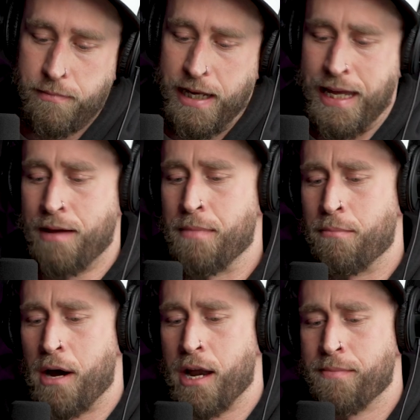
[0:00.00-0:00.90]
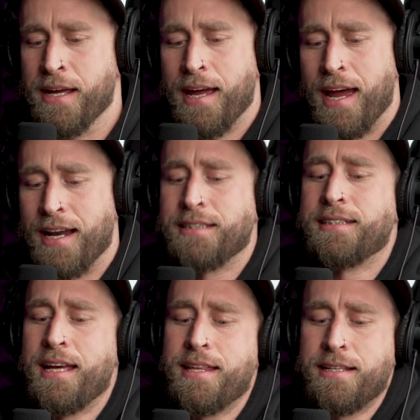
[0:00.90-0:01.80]
hit my bottom. And I
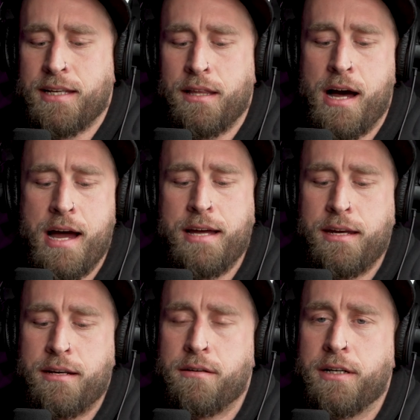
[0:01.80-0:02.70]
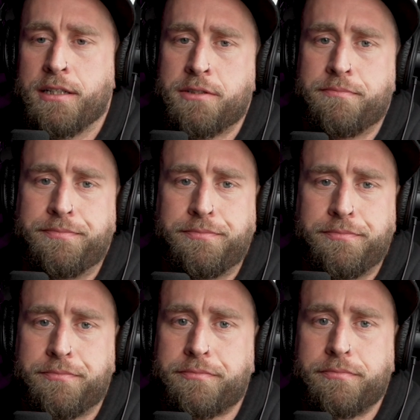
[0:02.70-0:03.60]
say this a lot, you know, because
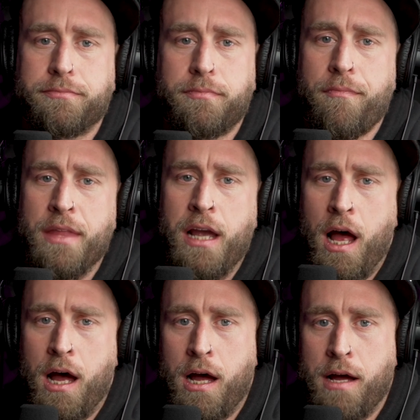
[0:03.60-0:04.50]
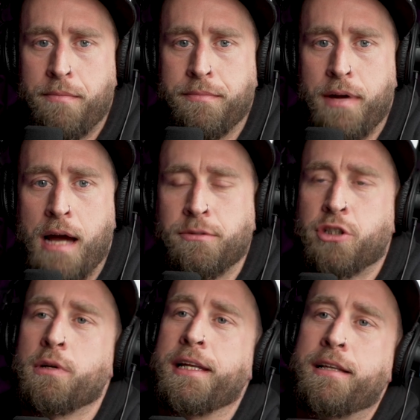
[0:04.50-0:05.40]
I'm
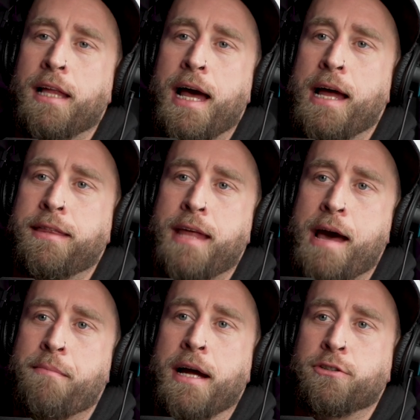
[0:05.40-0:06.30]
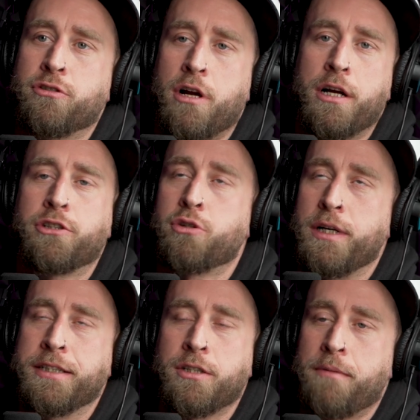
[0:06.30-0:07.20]
just really glad that my drug of
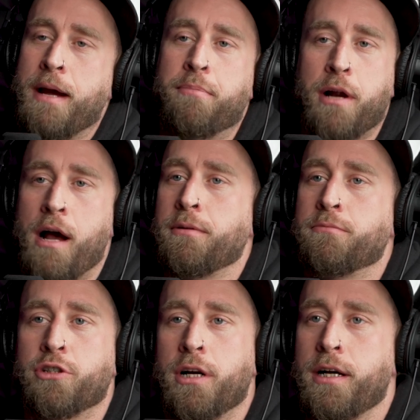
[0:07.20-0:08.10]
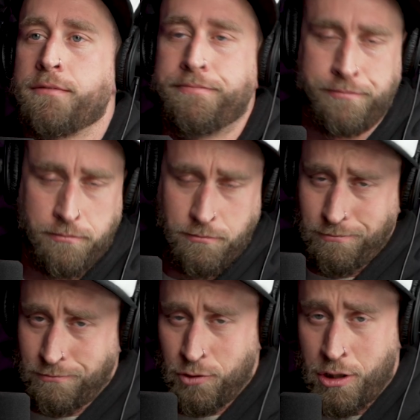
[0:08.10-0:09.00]
choice or my problem drug
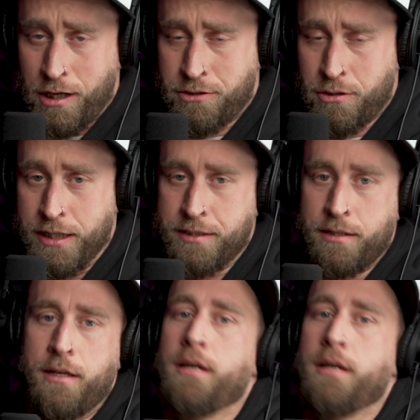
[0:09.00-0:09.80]
of choice